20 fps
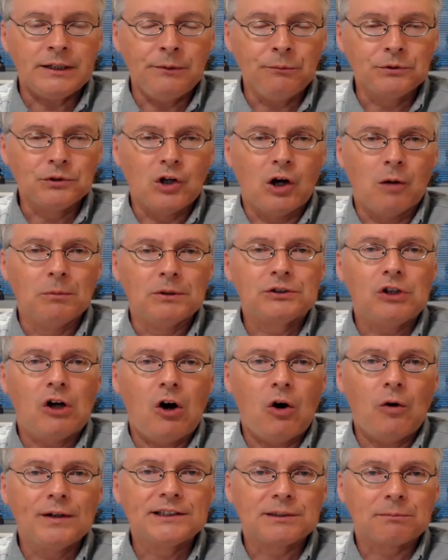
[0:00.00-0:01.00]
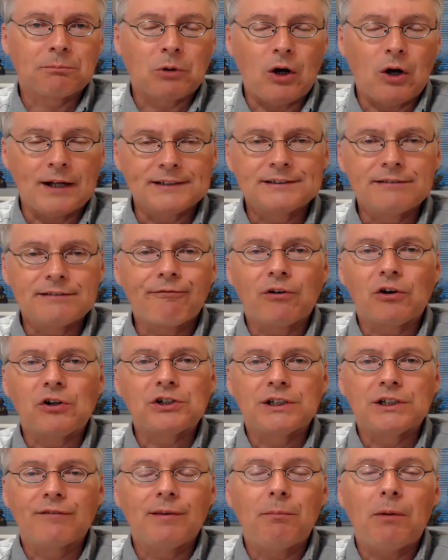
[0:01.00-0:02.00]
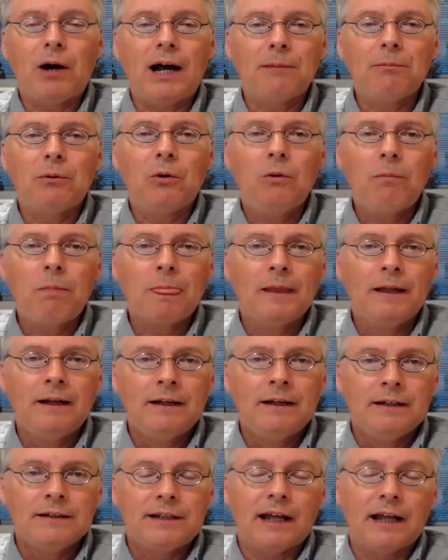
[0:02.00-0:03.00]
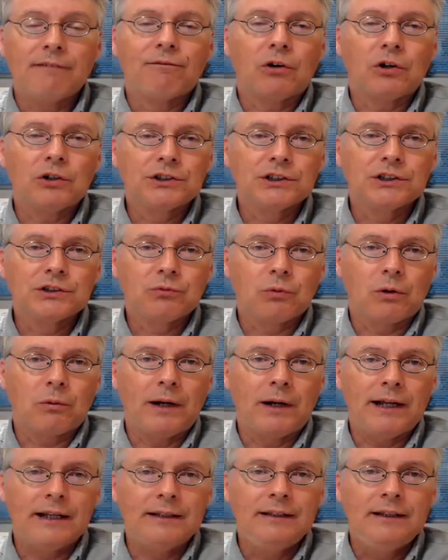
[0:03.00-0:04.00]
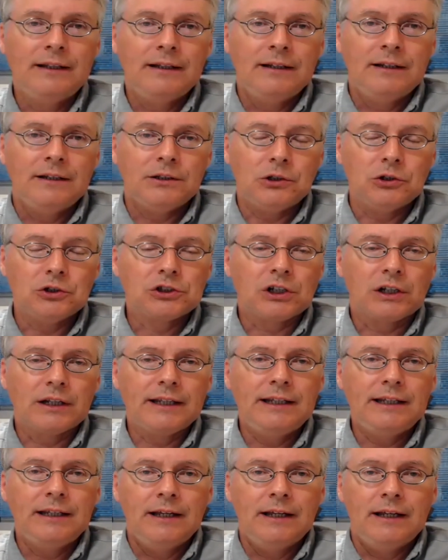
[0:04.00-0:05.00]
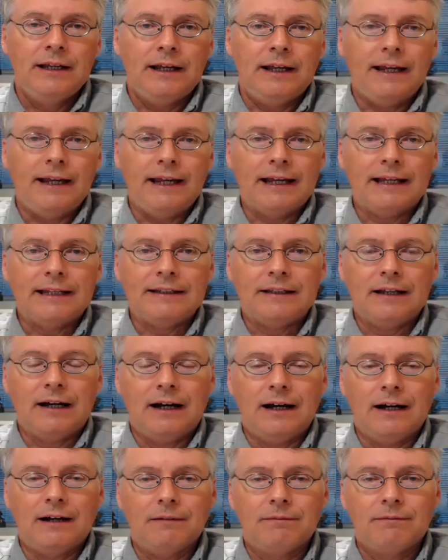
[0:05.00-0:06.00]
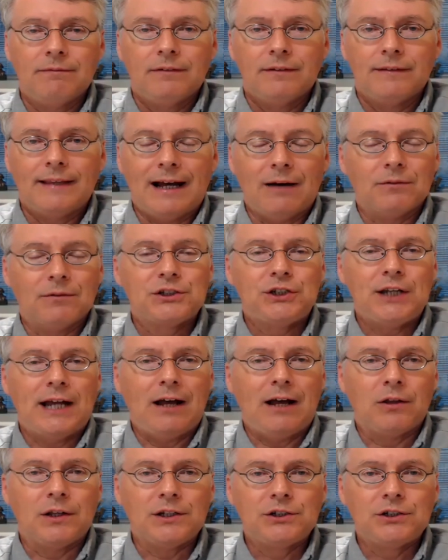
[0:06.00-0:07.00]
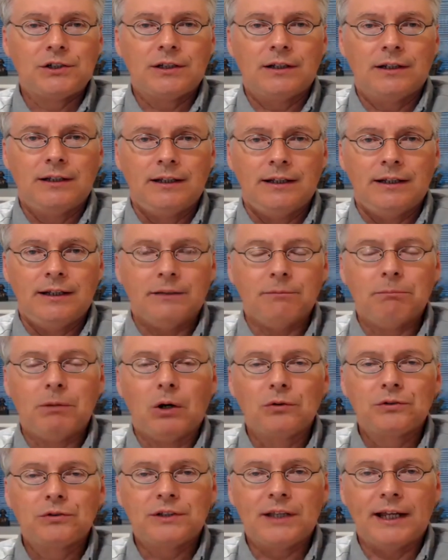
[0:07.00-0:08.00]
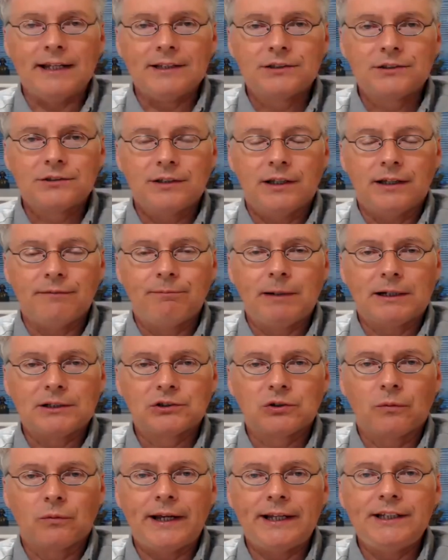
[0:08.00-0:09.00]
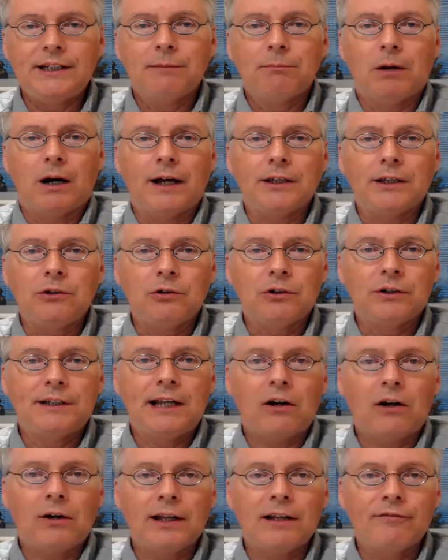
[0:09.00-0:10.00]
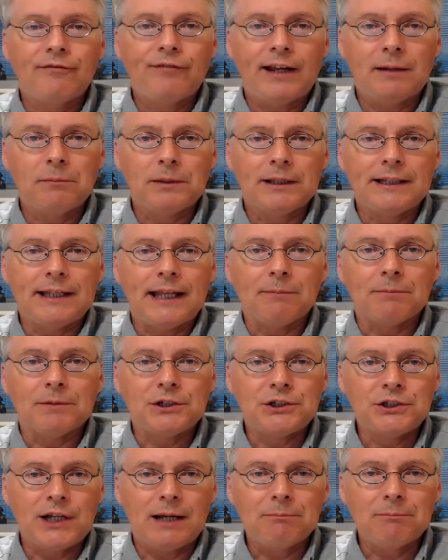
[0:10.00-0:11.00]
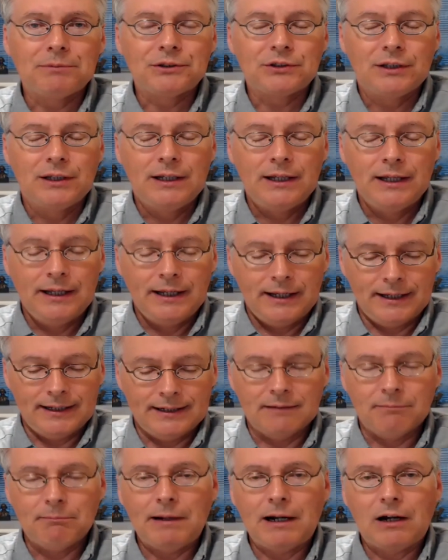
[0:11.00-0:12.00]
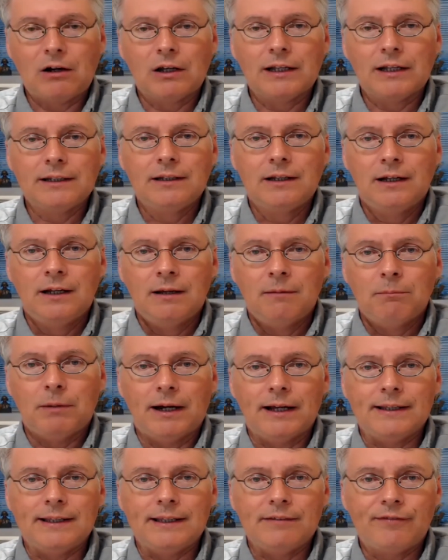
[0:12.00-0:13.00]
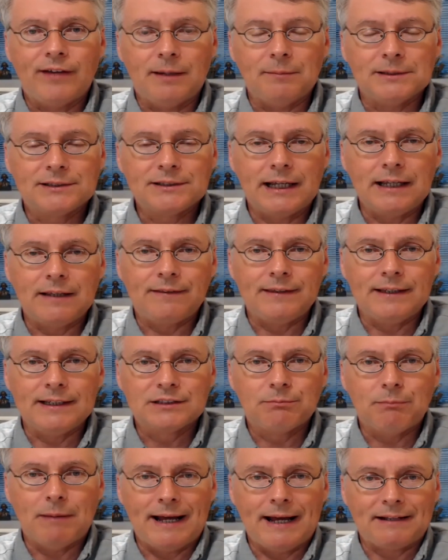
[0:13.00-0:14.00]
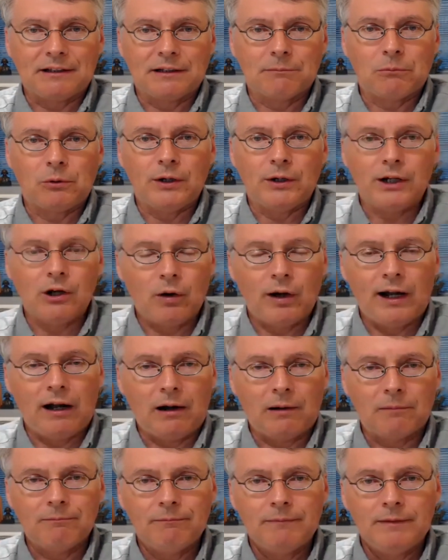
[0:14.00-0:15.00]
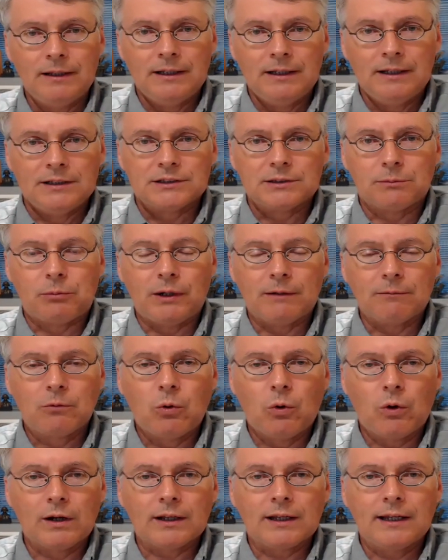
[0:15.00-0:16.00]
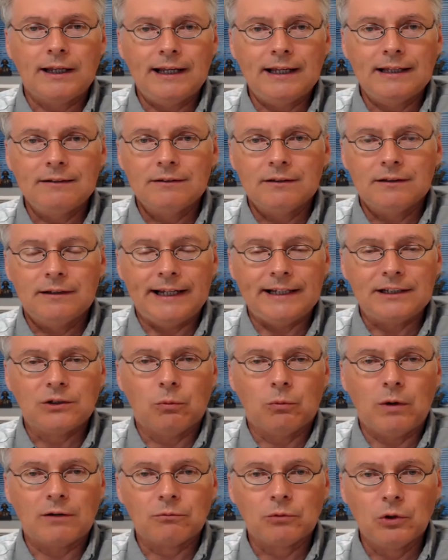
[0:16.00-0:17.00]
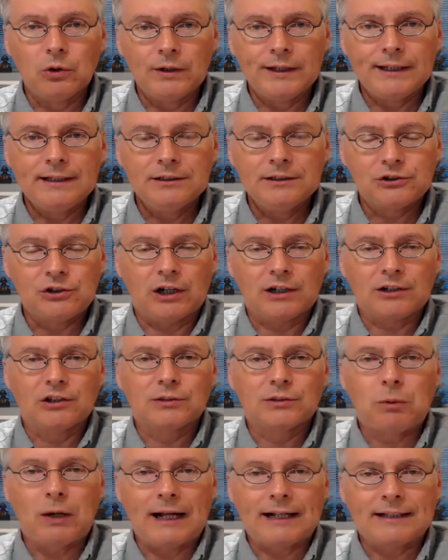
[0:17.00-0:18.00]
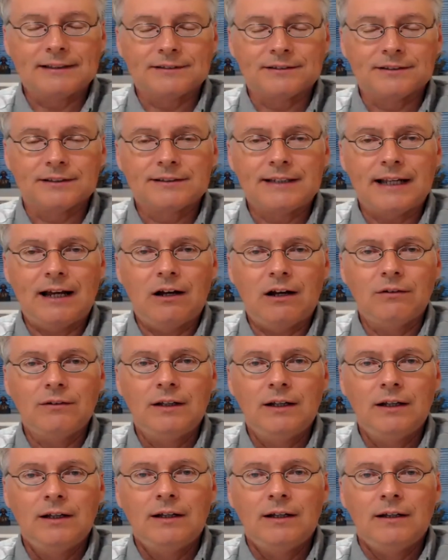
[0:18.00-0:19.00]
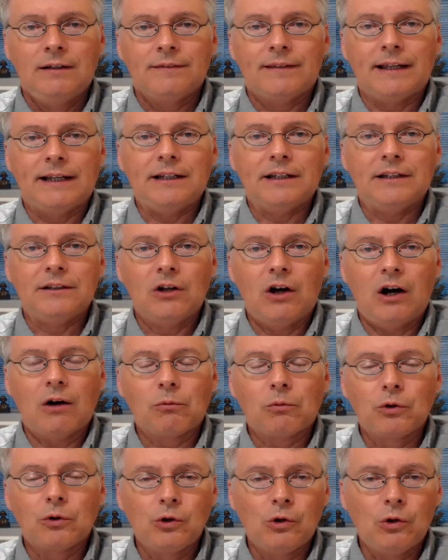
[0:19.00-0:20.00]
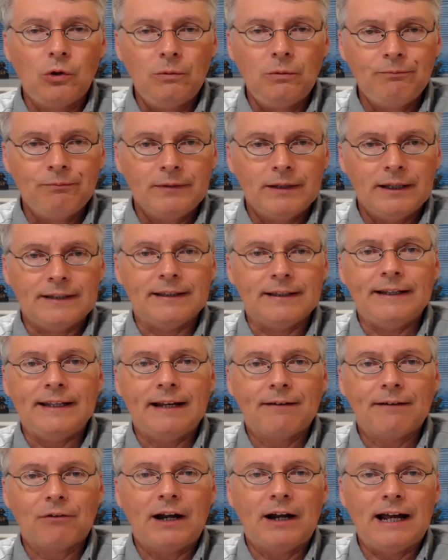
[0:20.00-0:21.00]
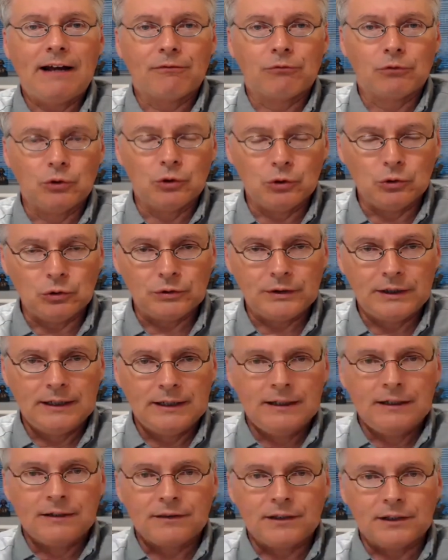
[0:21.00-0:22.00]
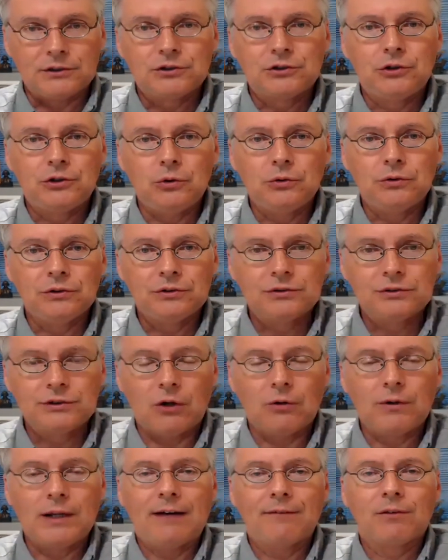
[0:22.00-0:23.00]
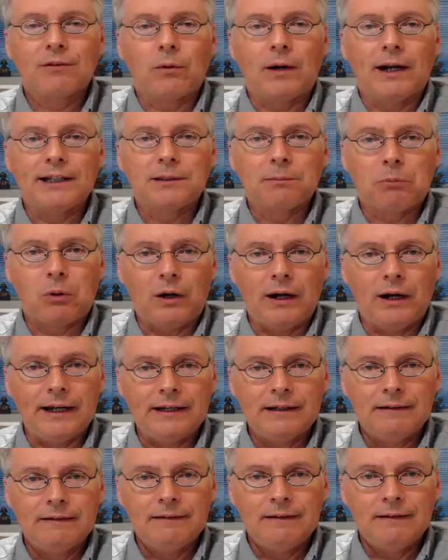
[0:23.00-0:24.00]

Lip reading: It was almost always a Protestant version of the Bible. 10 verses were read usually, and that was challenged in both states, in Pennsylvania by a Unitarian family named the Shemps, and in Maryland by the famous atheist Madeline Marie O'Hara. Supreme Court, again, 8-1 ruling, struck those practices down. They did not rule, and they never have ruled, that students don't have the right to pray.